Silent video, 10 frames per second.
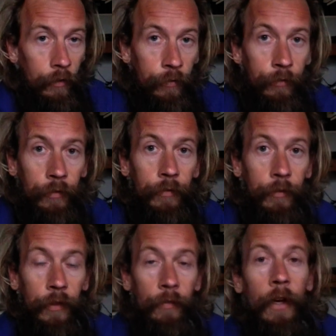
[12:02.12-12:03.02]
of
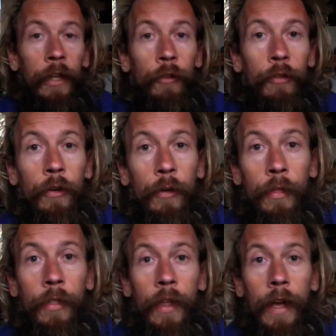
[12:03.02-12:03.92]
Divine
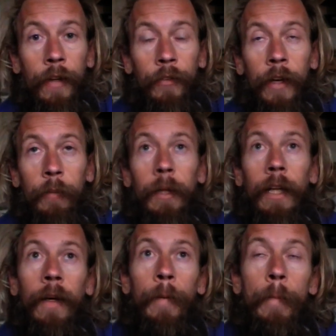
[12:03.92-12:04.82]
Truth, A.J. Miller.